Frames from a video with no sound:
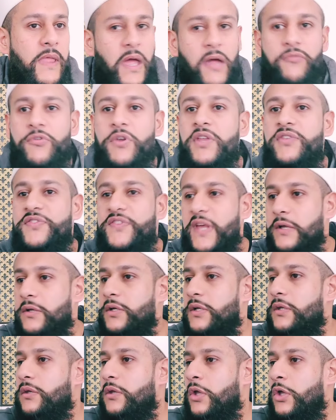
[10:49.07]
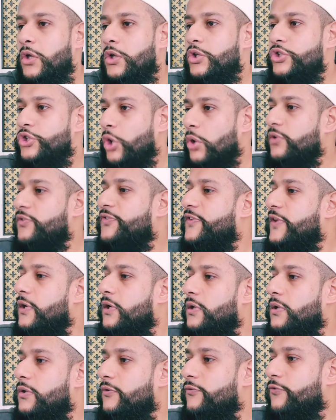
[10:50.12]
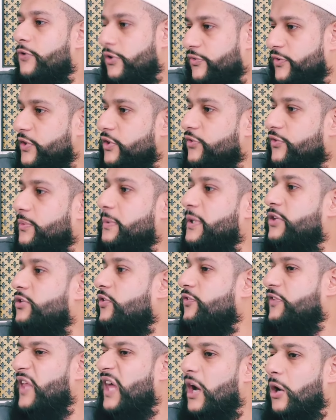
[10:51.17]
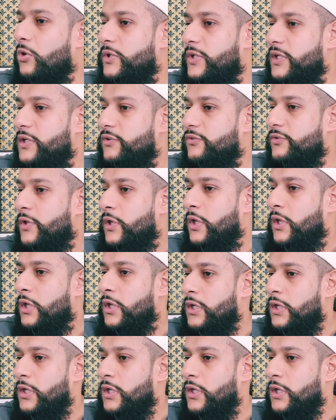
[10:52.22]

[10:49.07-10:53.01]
Every second youngster, first it used to be just the elders,